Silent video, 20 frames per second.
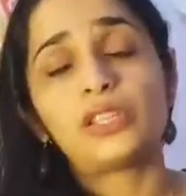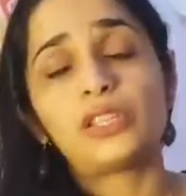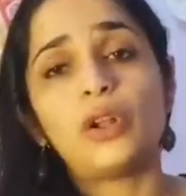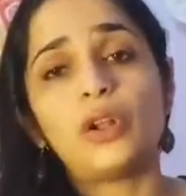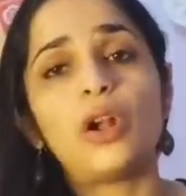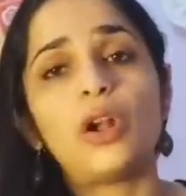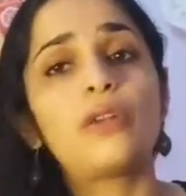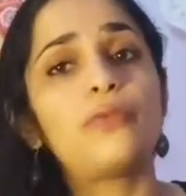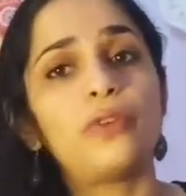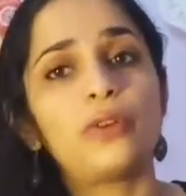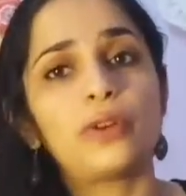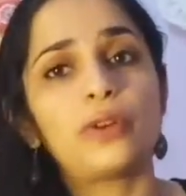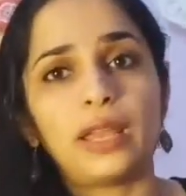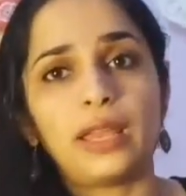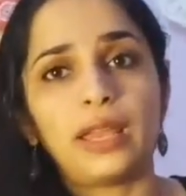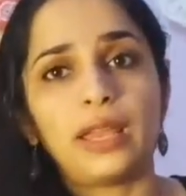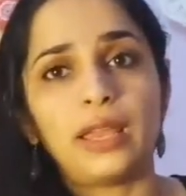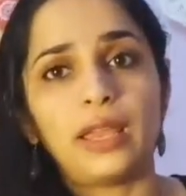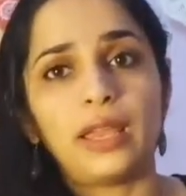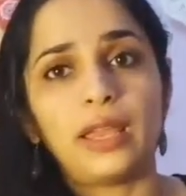not for
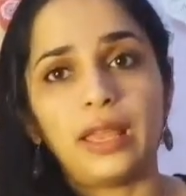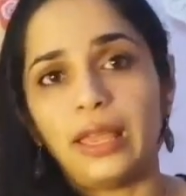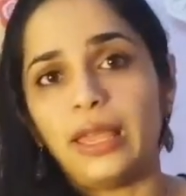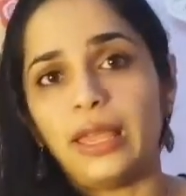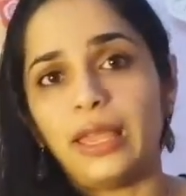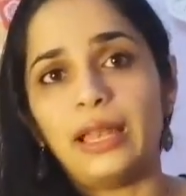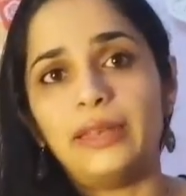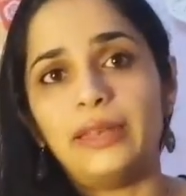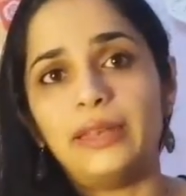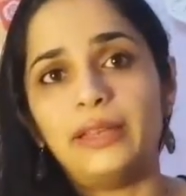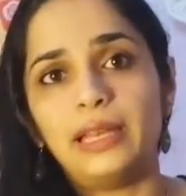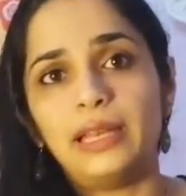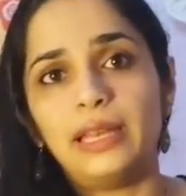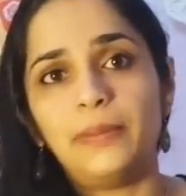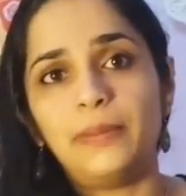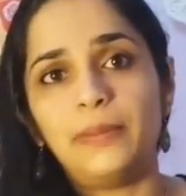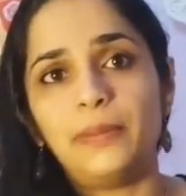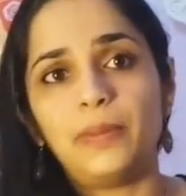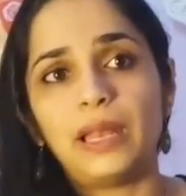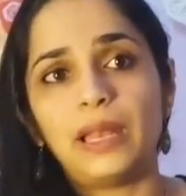elderly
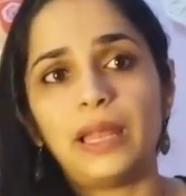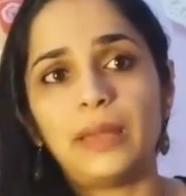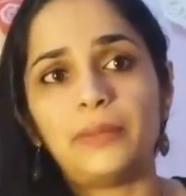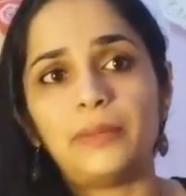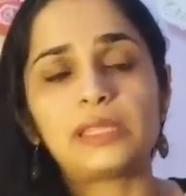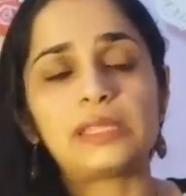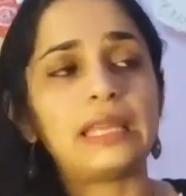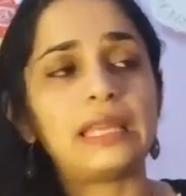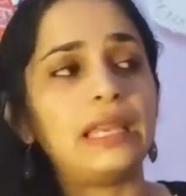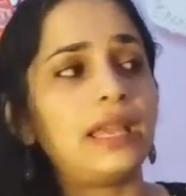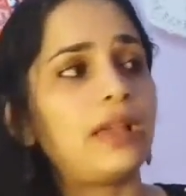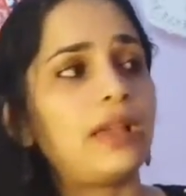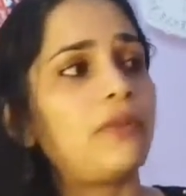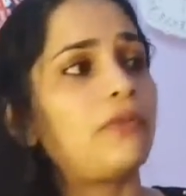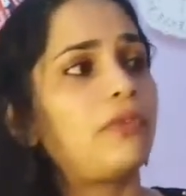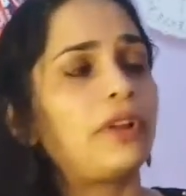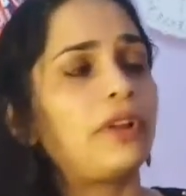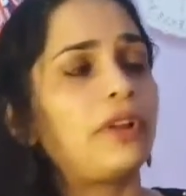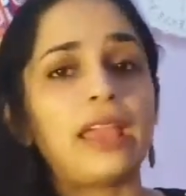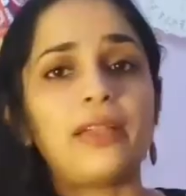people, I'm just telling
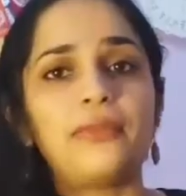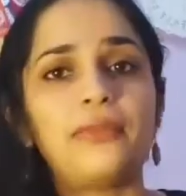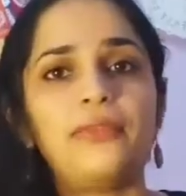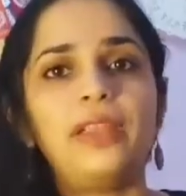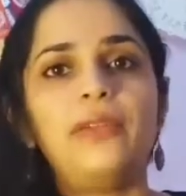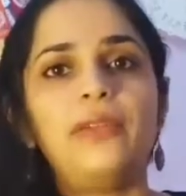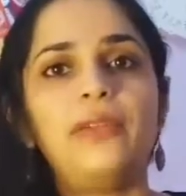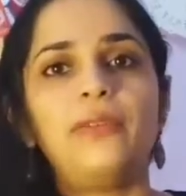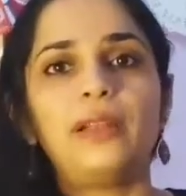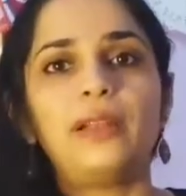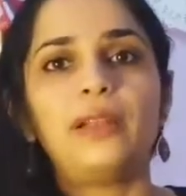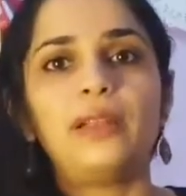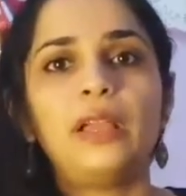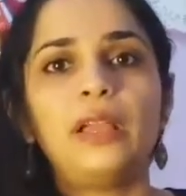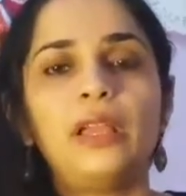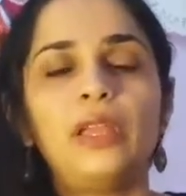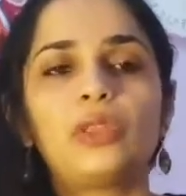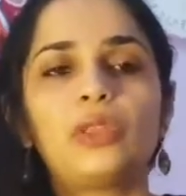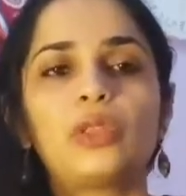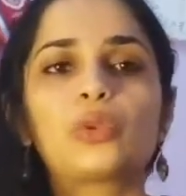for everyone,
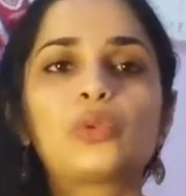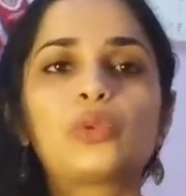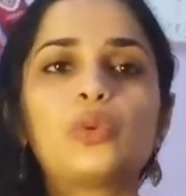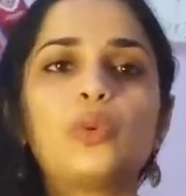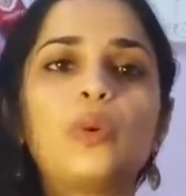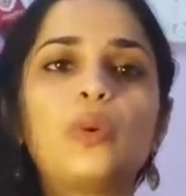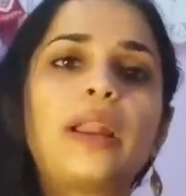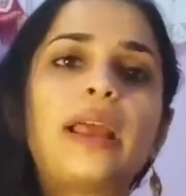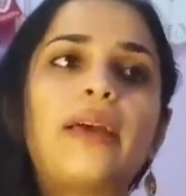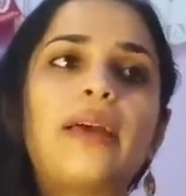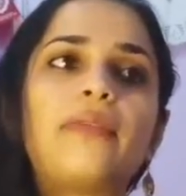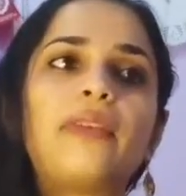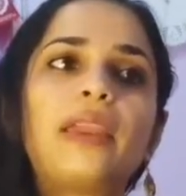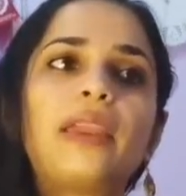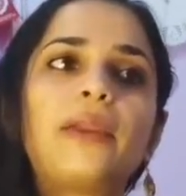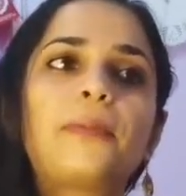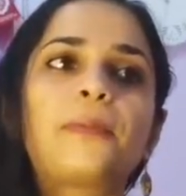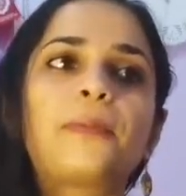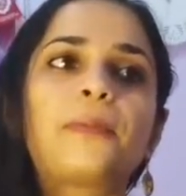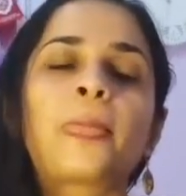those who are
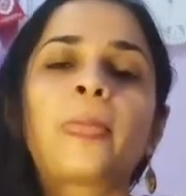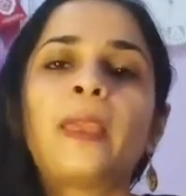having